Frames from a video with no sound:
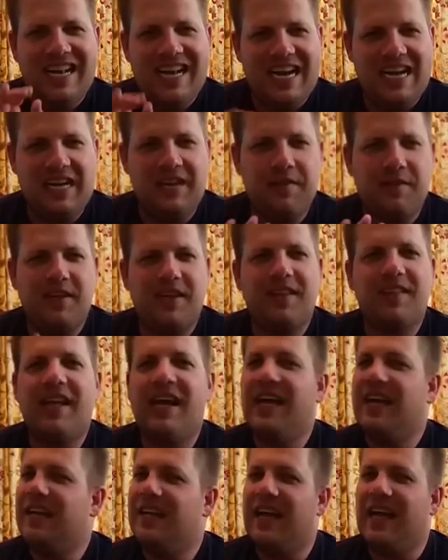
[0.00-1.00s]
Anything
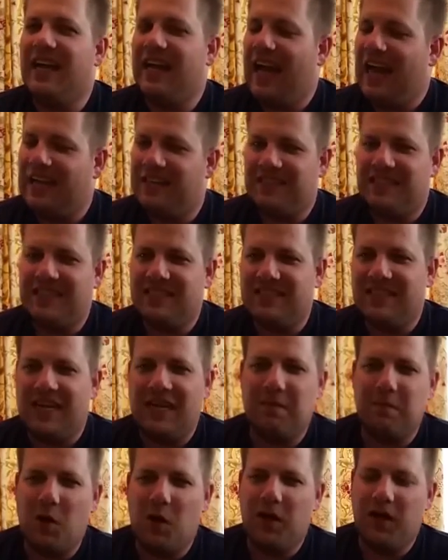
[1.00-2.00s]
that has his
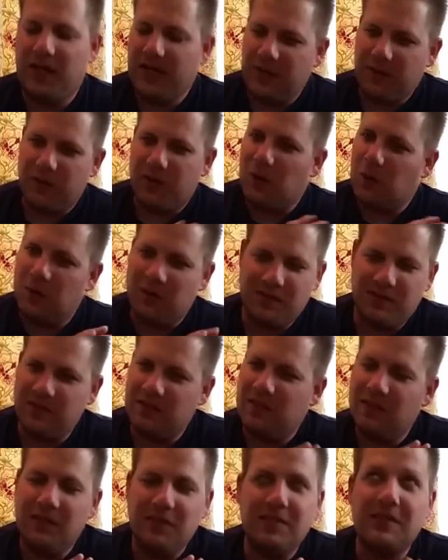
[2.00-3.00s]
name on it, you know,
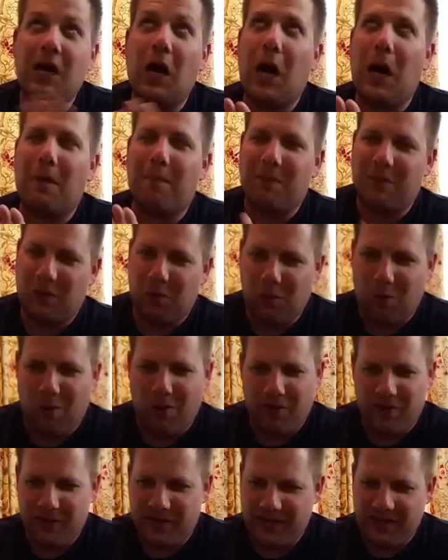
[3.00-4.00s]
is top
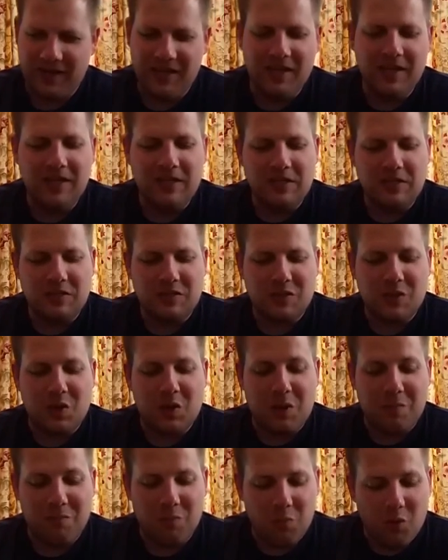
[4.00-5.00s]
quality.
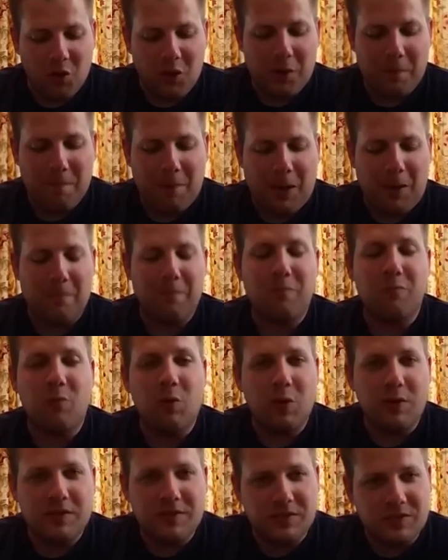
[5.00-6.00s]
So I'm really pumped,
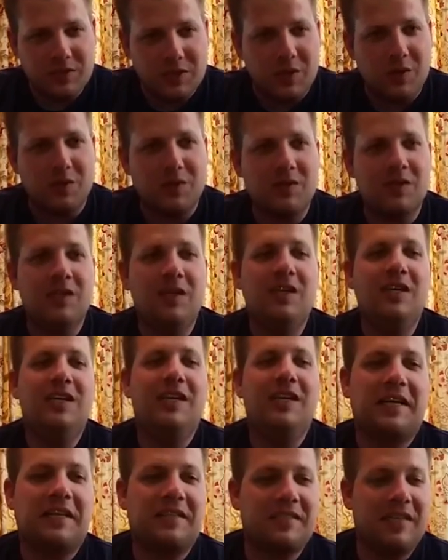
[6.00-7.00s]
really stoked,
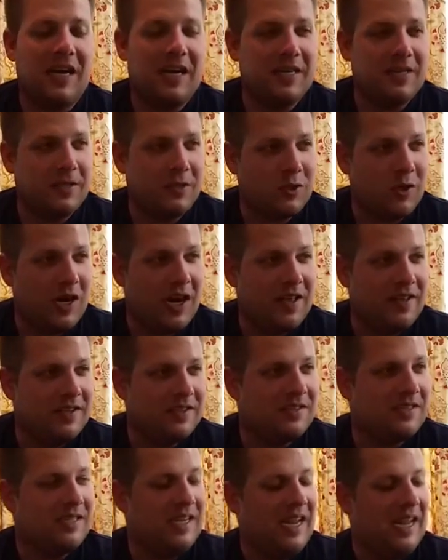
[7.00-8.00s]
excited to try
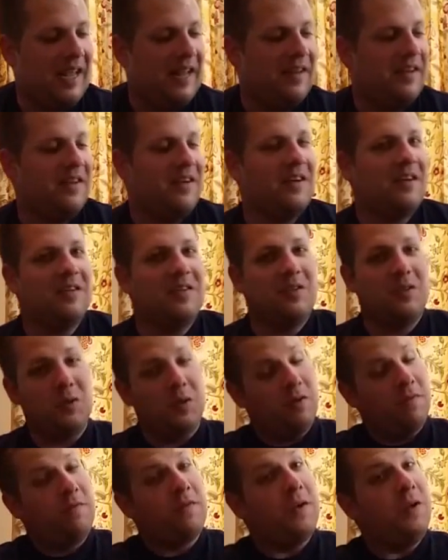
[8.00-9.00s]
this and
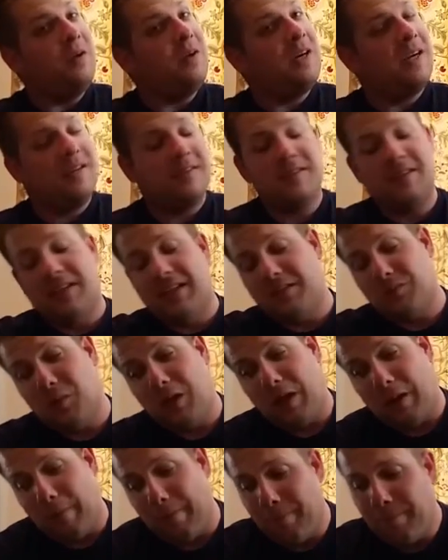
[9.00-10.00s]
do it for you guys as
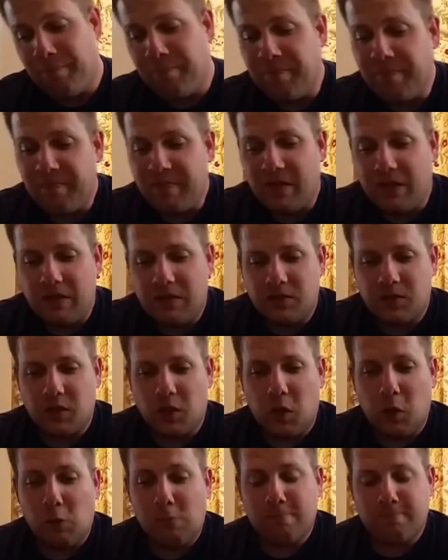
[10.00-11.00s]
well.
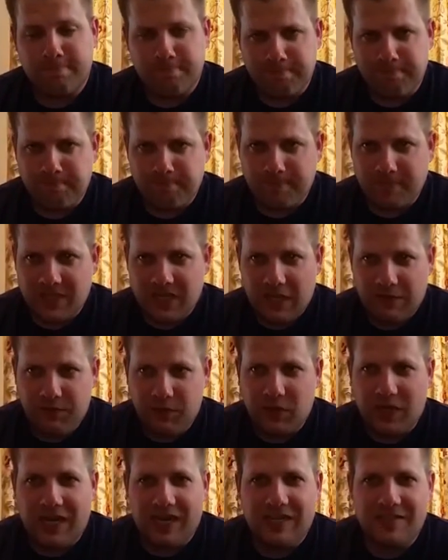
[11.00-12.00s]
So if
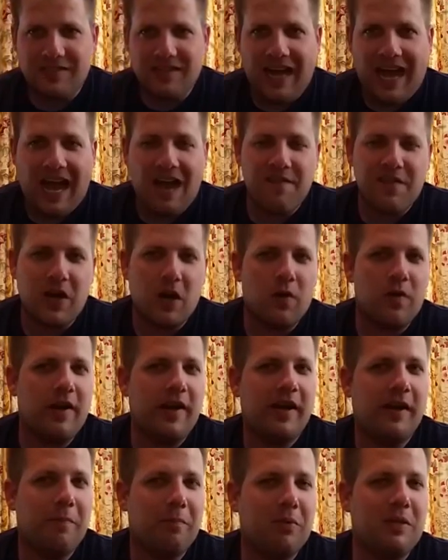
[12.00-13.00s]
you guys haven't
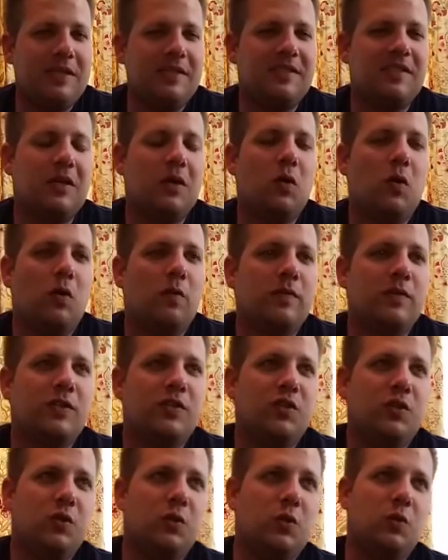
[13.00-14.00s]
already, please go over
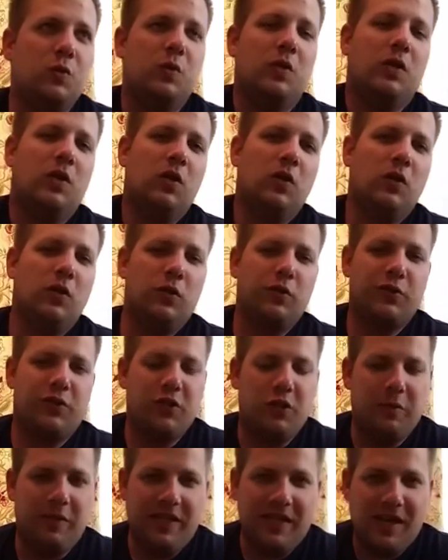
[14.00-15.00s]
to
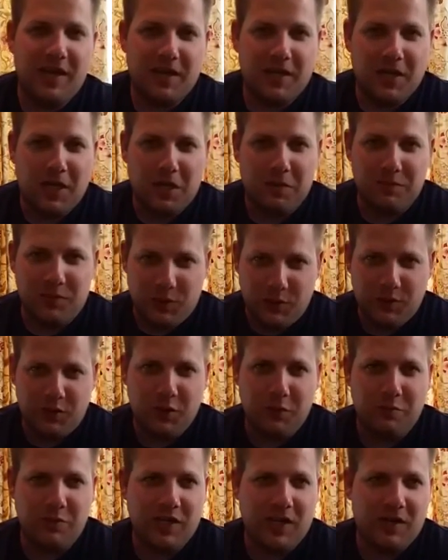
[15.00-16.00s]
Snooby.com's
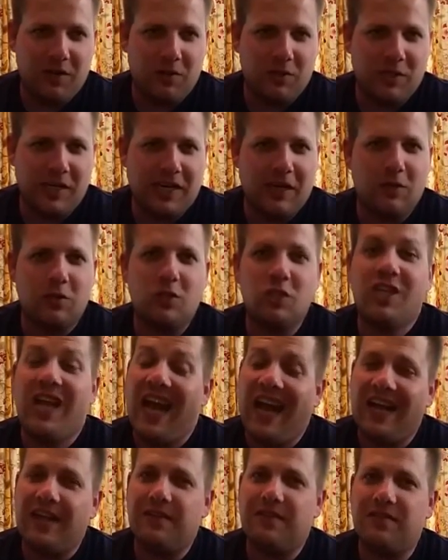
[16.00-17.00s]
YouTube channel. Check out
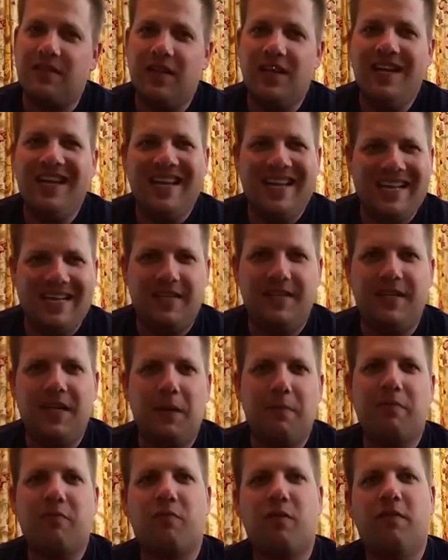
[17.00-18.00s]
Chad's
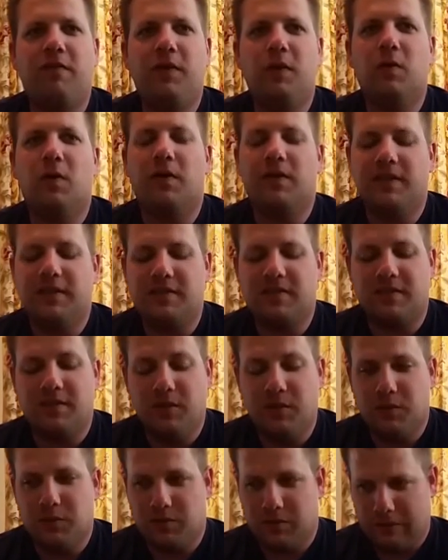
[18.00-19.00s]
in-depth review on this
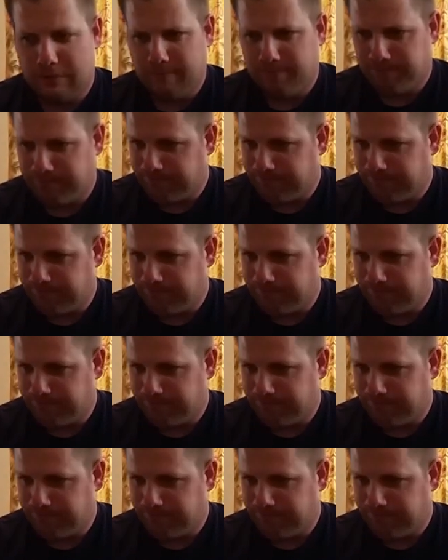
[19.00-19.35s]
snus.